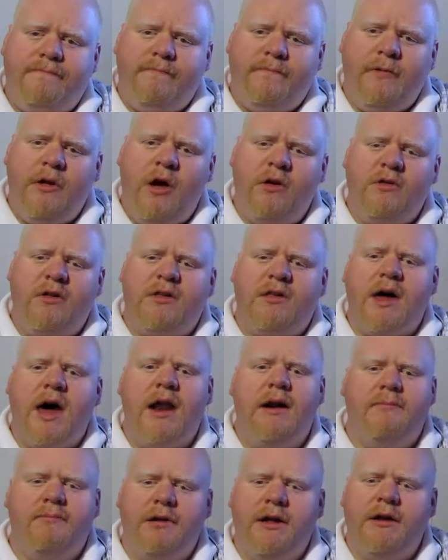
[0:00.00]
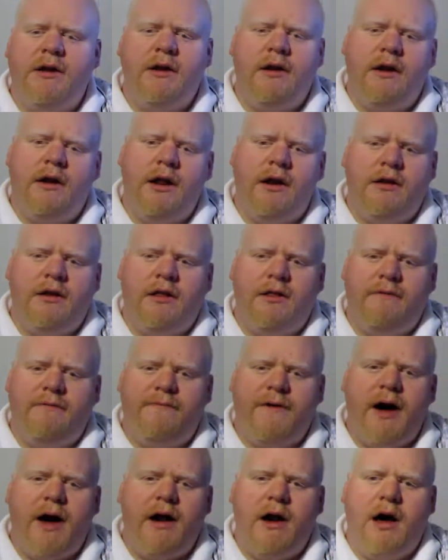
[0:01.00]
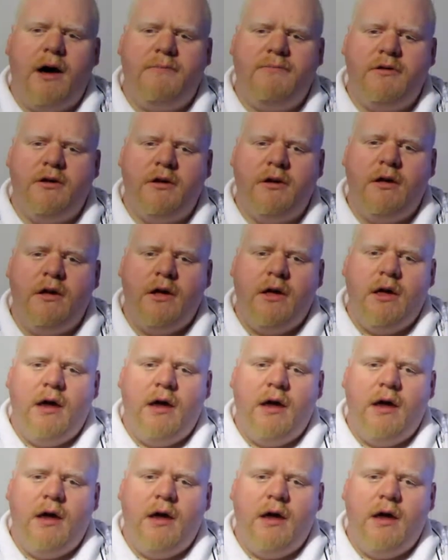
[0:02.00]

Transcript: you know, just kind of blended it into the fine option,